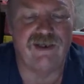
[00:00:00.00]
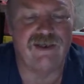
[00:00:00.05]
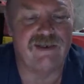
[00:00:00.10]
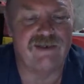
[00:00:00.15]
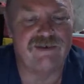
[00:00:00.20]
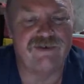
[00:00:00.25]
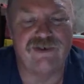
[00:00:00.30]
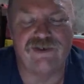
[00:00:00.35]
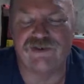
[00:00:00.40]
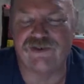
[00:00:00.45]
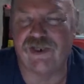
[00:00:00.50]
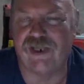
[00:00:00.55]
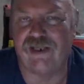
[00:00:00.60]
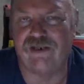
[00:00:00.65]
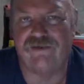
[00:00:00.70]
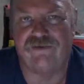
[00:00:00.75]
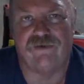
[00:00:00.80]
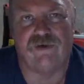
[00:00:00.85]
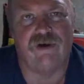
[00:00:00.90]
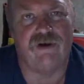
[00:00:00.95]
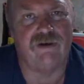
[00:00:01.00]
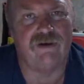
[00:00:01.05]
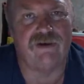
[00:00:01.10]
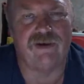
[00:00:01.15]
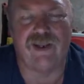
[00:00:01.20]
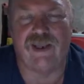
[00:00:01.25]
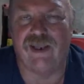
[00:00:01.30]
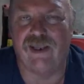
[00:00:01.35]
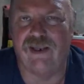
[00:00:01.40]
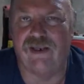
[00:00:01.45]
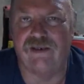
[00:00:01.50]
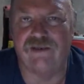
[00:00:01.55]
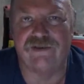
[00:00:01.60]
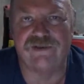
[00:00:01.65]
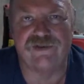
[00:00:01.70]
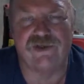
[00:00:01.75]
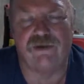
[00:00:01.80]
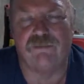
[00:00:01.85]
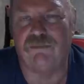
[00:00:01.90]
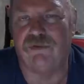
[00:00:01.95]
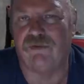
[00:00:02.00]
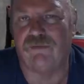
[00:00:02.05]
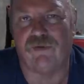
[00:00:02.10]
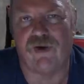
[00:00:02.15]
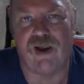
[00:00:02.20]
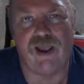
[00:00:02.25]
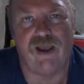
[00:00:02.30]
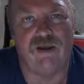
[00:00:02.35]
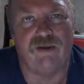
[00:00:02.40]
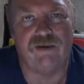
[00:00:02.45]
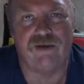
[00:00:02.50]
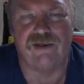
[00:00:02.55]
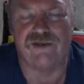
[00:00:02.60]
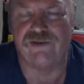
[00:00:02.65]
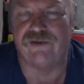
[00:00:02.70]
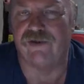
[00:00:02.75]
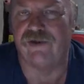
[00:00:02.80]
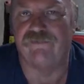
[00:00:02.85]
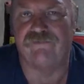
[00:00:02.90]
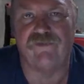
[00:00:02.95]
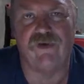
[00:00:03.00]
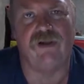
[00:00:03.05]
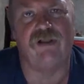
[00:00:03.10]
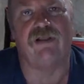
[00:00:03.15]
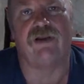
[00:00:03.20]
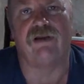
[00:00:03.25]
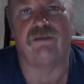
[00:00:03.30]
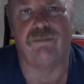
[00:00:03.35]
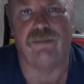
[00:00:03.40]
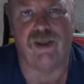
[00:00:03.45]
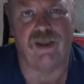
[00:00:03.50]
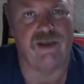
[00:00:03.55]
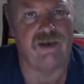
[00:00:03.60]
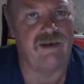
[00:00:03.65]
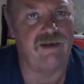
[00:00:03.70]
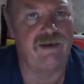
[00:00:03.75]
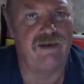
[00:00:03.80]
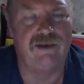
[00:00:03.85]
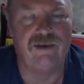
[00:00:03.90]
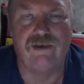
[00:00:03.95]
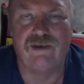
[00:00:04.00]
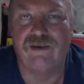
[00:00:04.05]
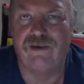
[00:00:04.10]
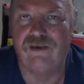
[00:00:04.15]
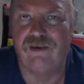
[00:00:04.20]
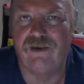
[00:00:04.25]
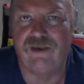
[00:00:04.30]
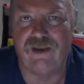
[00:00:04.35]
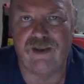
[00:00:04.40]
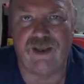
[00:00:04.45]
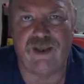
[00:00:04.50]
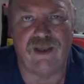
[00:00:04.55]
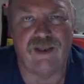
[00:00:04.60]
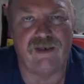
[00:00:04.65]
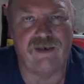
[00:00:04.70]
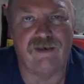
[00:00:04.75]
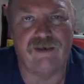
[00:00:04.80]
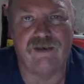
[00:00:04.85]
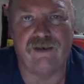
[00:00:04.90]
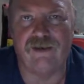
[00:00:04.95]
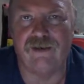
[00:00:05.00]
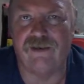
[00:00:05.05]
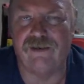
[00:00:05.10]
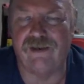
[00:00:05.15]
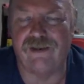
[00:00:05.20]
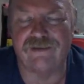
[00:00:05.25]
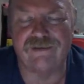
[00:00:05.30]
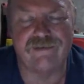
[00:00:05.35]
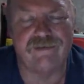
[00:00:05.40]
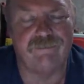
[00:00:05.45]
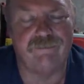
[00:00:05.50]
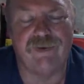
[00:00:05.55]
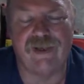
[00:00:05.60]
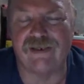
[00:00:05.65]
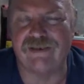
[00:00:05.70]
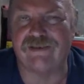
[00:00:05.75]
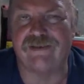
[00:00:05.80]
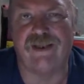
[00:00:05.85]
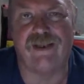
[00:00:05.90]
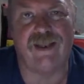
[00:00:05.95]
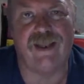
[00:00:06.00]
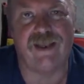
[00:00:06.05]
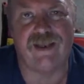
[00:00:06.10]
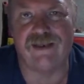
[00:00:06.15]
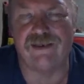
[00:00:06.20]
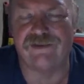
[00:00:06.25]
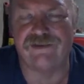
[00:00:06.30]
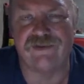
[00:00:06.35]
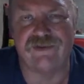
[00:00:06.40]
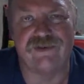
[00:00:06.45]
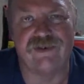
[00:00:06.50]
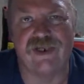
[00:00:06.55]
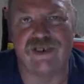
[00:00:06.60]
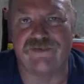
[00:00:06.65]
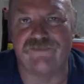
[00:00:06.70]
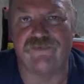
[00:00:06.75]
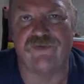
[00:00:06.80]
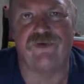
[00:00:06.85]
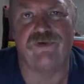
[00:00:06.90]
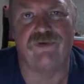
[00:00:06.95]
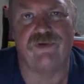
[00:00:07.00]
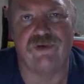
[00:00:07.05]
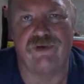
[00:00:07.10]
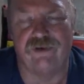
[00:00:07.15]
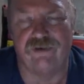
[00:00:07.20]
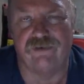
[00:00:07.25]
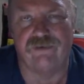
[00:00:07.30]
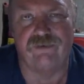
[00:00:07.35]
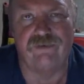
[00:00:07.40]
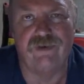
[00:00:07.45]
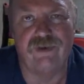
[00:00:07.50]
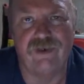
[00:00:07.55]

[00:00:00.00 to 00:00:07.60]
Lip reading: Just get drunk and stumble around until you fall into bed, and that's the best thing I can suggest for you to do.